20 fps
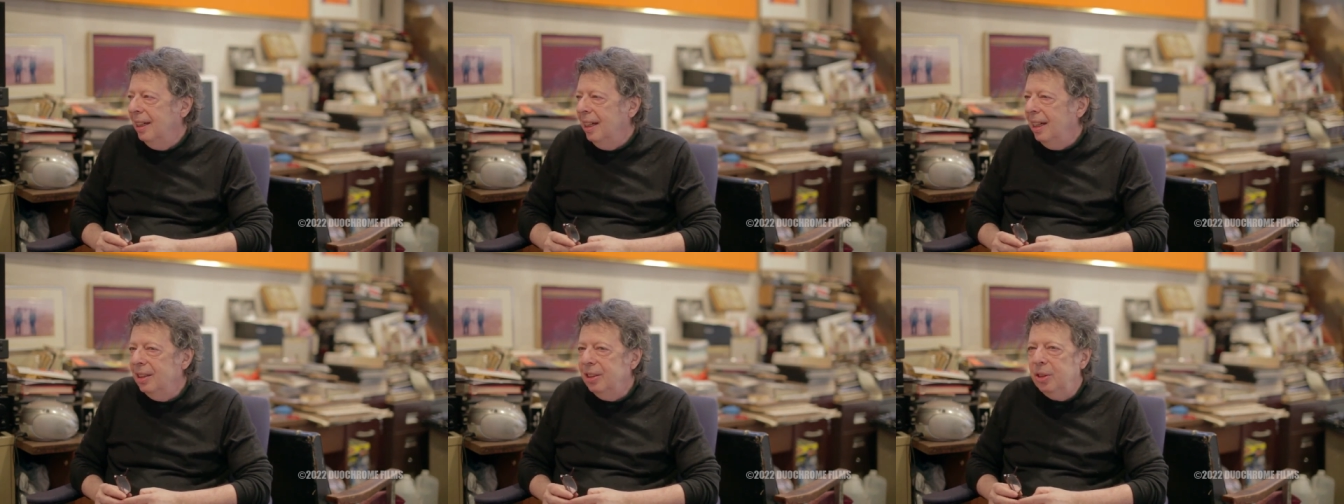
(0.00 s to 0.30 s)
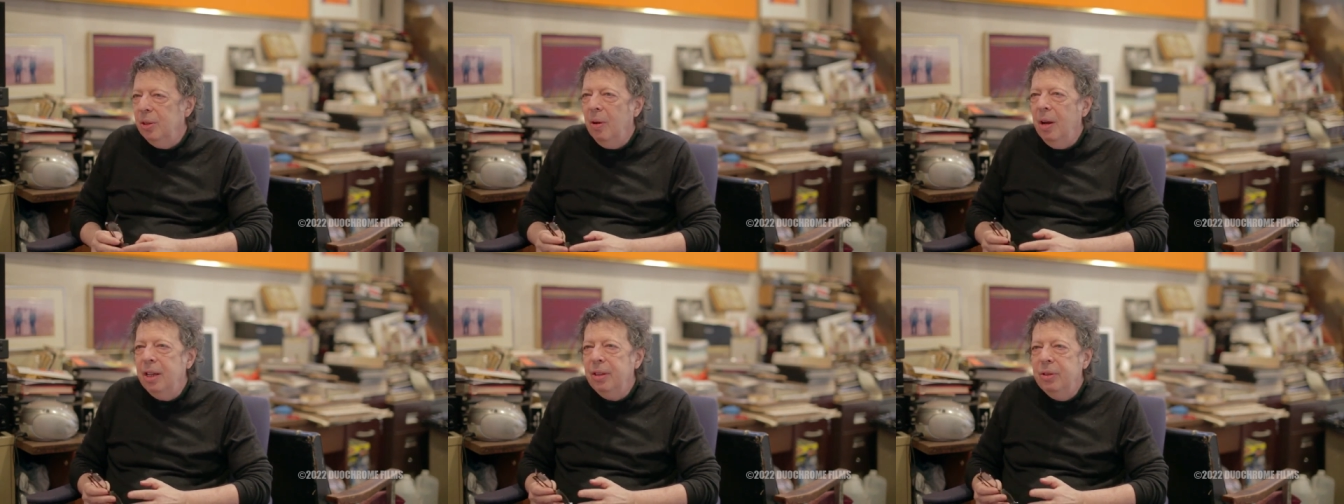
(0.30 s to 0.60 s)
And
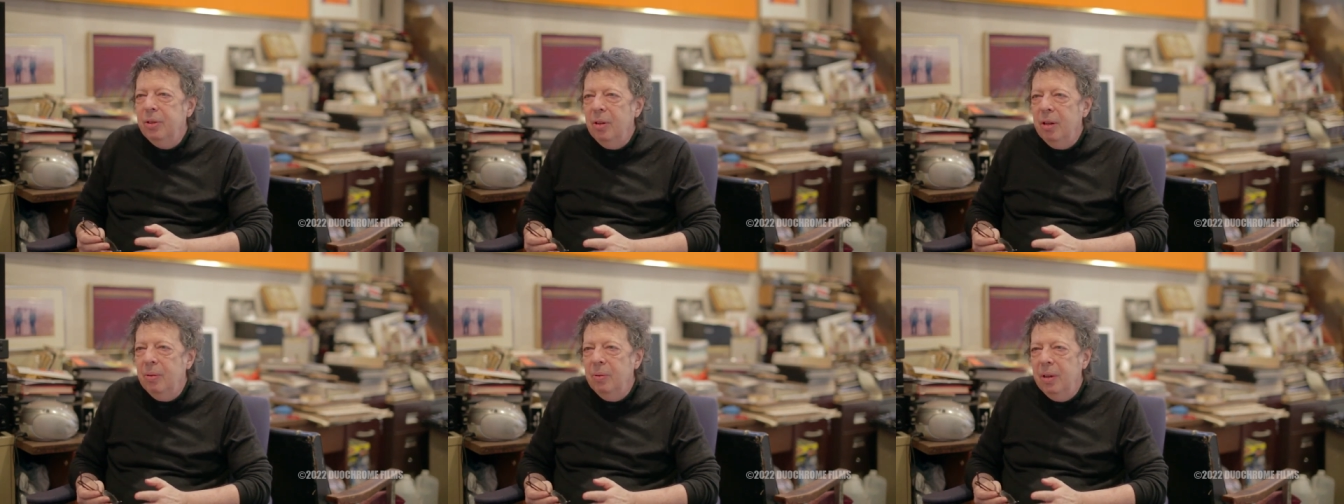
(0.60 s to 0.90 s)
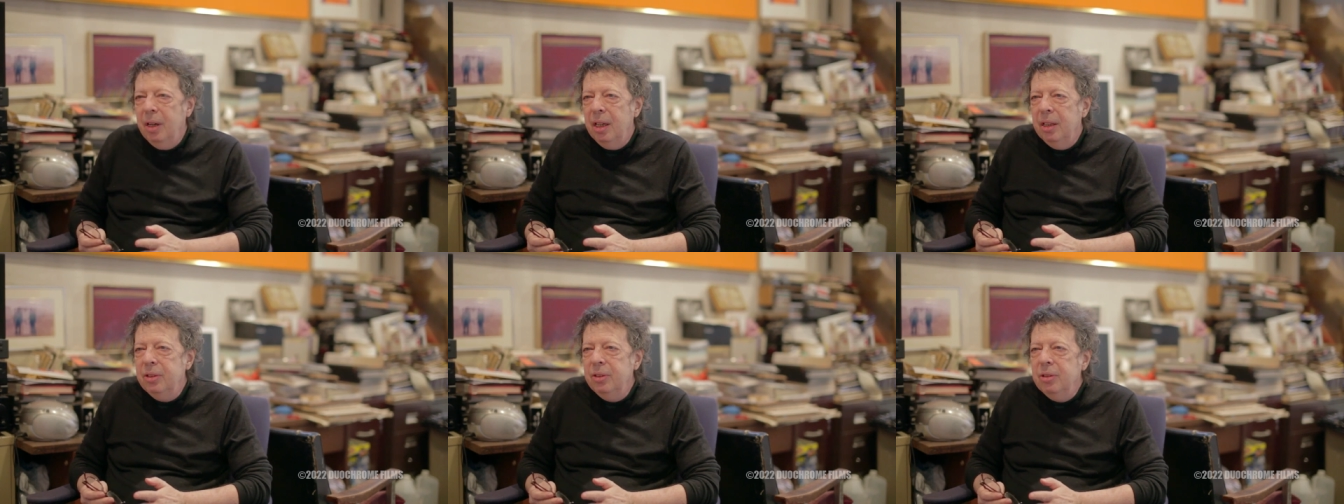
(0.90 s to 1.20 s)
so I thought
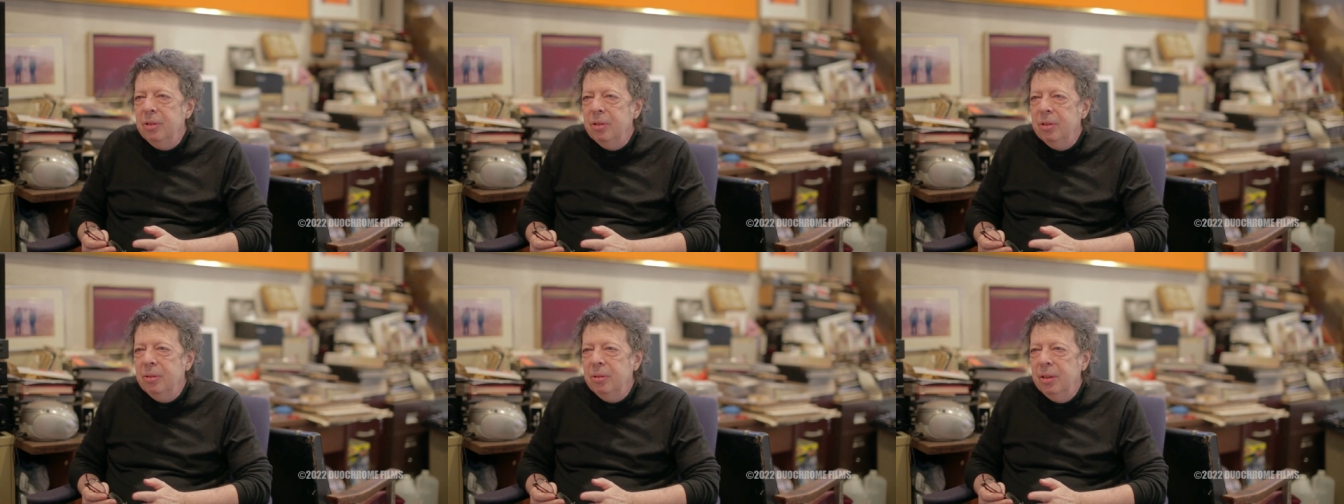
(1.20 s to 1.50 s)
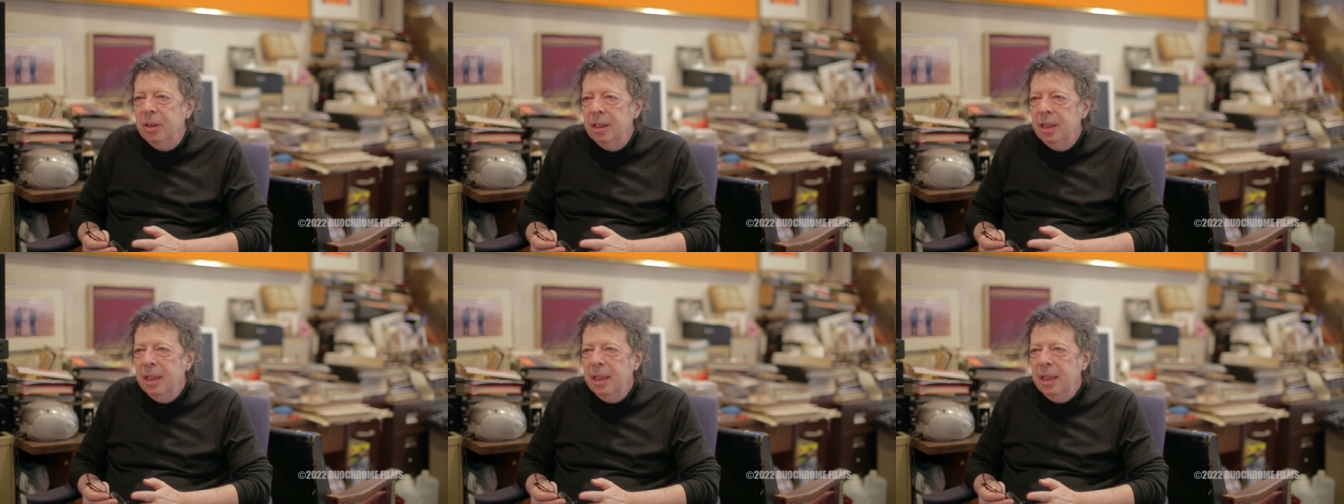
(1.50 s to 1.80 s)
what I'd do
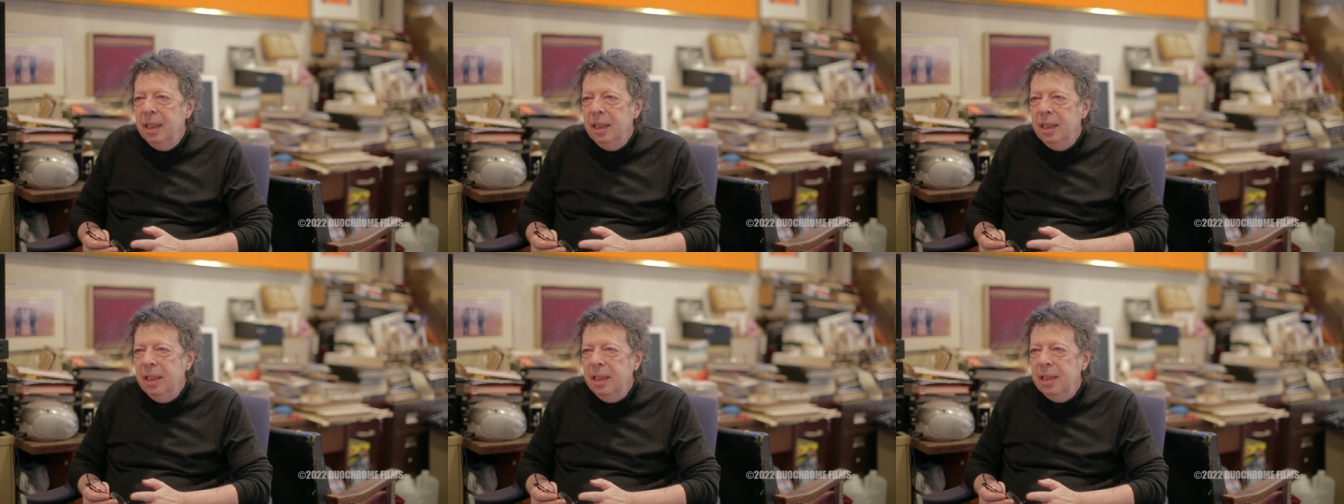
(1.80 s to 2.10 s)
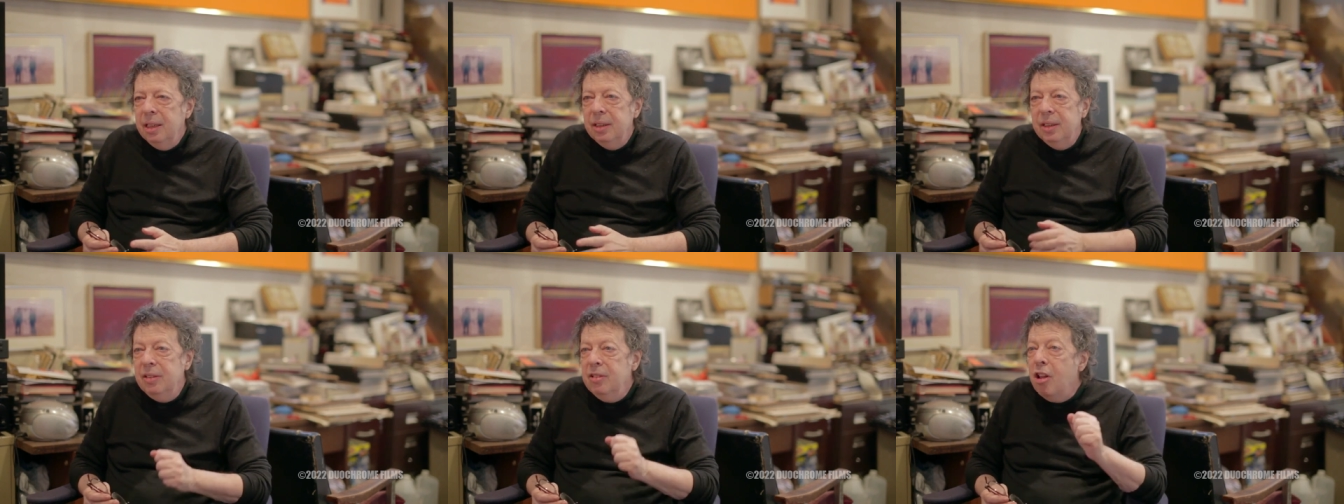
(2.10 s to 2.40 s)

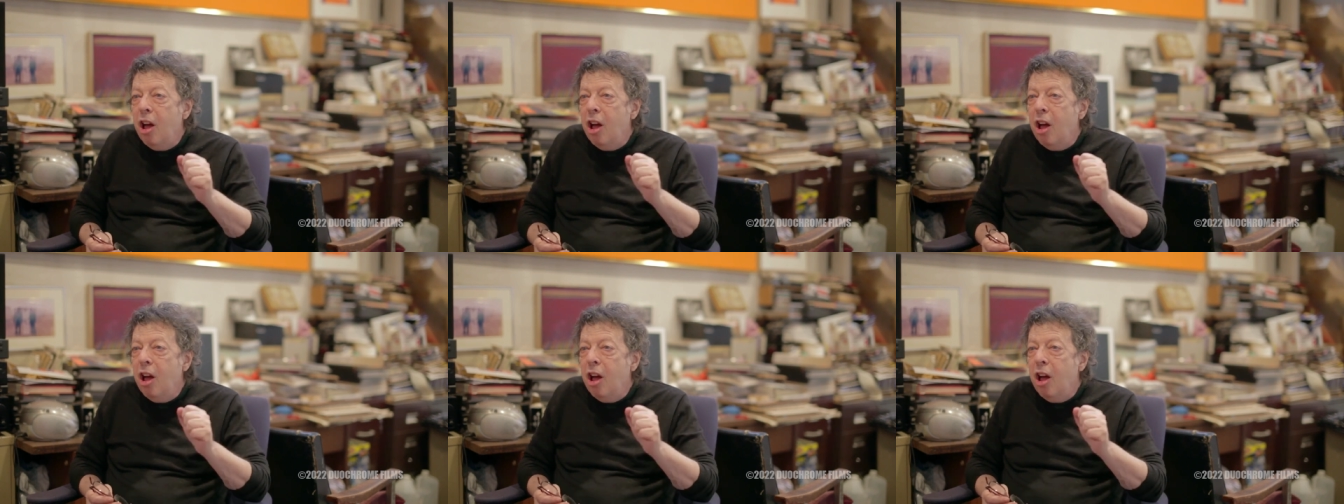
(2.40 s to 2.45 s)
is